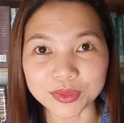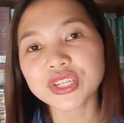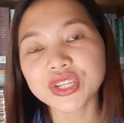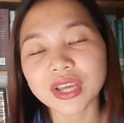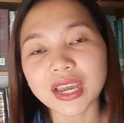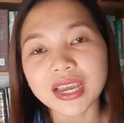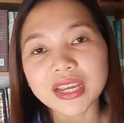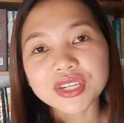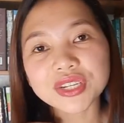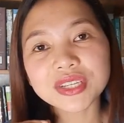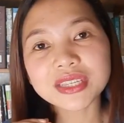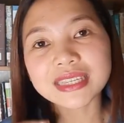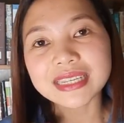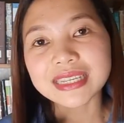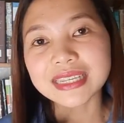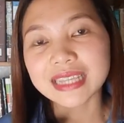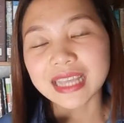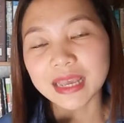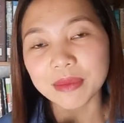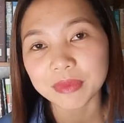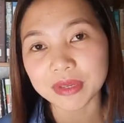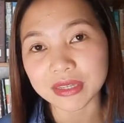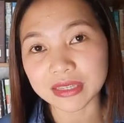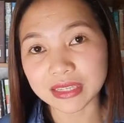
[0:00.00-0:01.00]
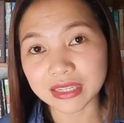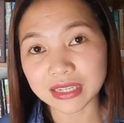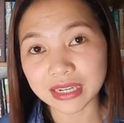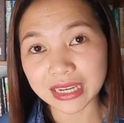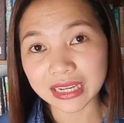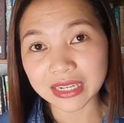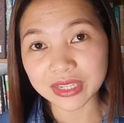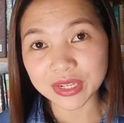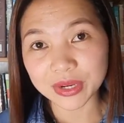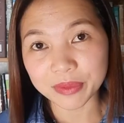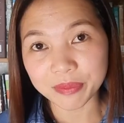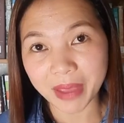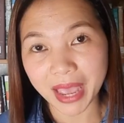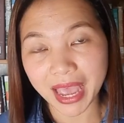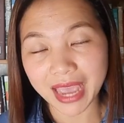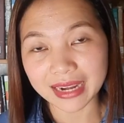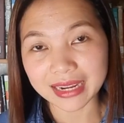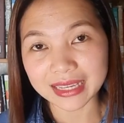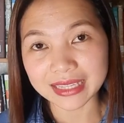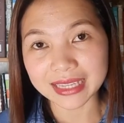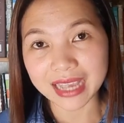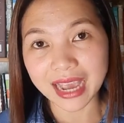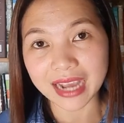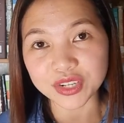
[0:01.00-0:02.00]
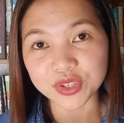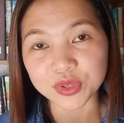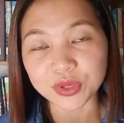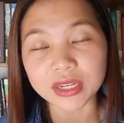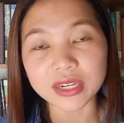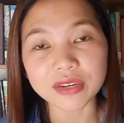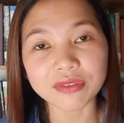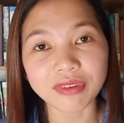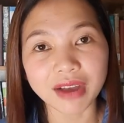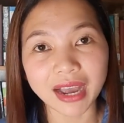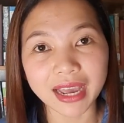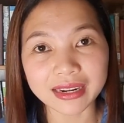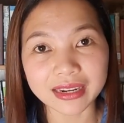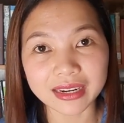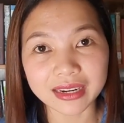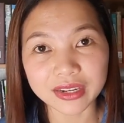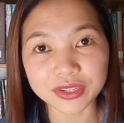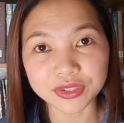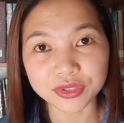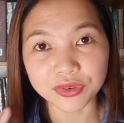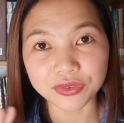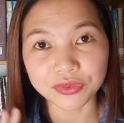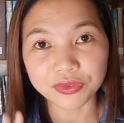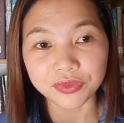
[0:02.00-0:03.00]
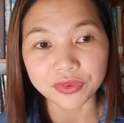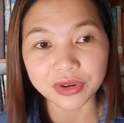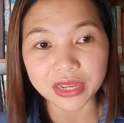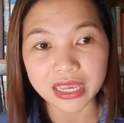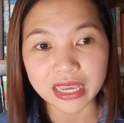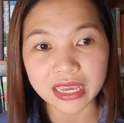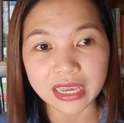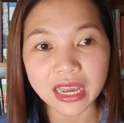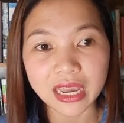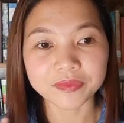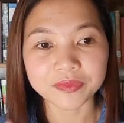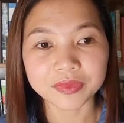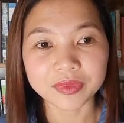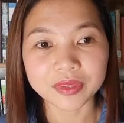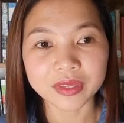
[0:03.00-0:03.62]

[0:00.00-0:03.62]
Education system is in Japan is actually divided into three.